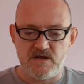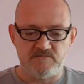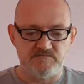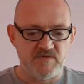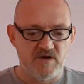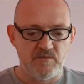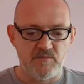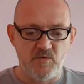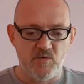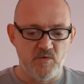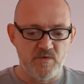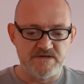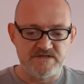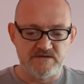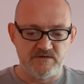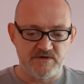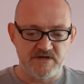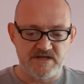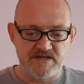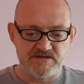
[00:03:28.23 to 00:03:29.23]
I'm always
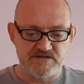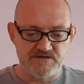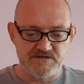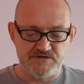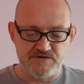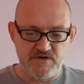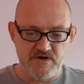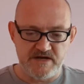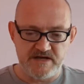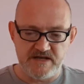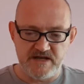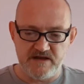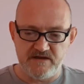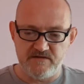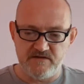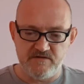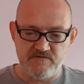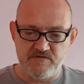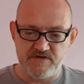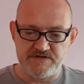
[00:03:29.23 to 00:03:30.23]
looking to try and get
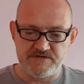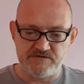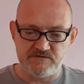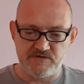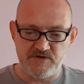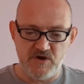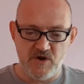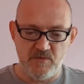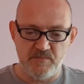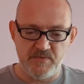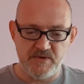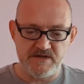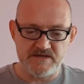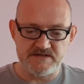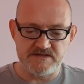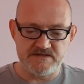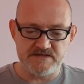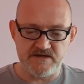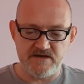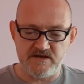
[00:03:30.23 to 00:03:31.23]
original
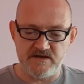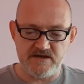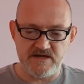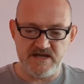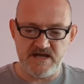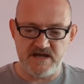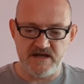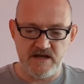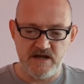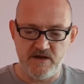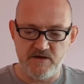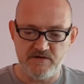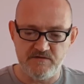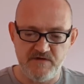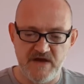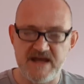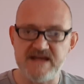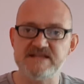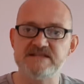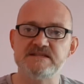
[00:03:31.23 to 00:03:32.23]
copies. He had a load of
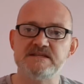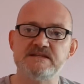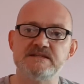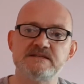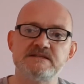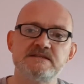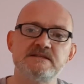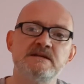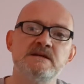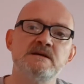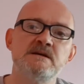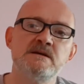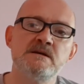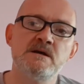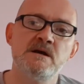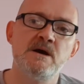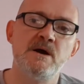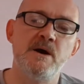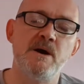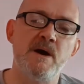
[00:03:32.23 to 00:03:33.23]
80s
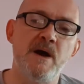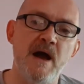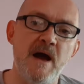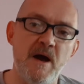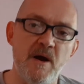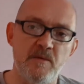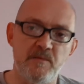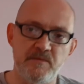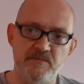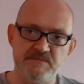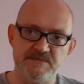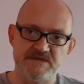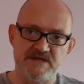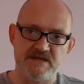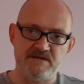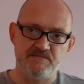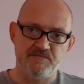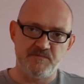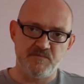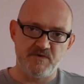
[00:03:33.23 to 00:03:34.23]
albums in,
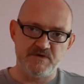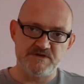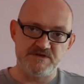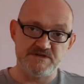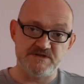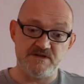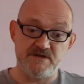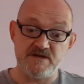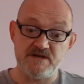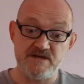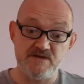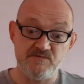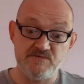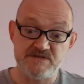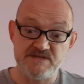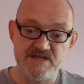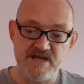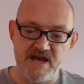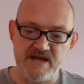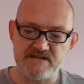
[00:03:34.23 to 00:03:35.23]
which he was
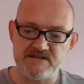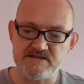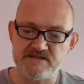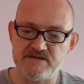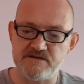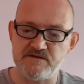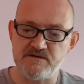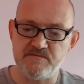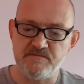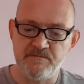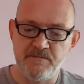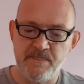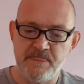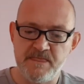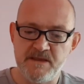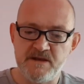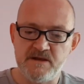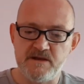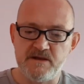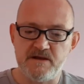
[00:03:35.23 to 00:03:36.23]
yet to
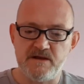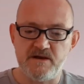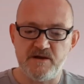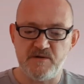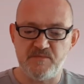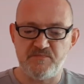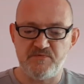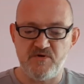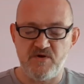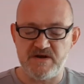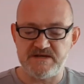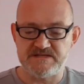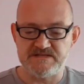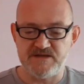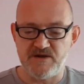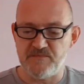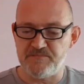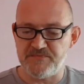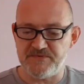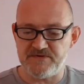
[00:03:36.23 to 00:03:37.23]
price
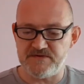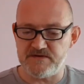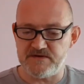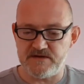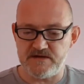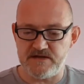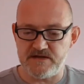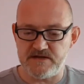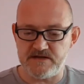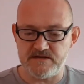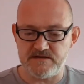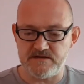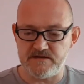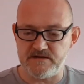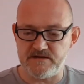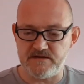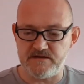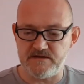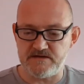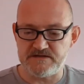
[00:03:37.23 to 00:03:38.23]
up, and
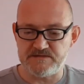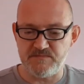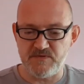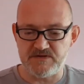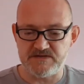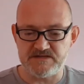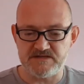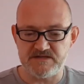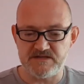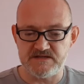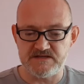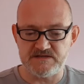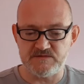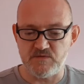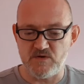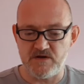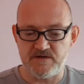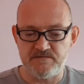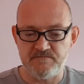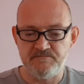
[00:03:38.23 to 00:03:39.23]
I spotted this
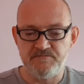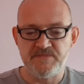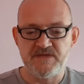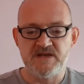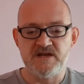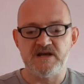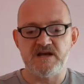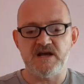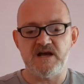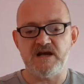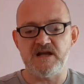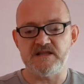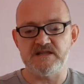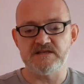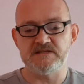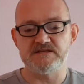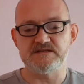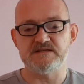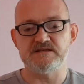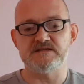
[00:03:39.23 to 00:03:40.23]
one, and
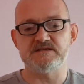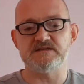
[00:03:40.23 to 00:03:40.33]
this is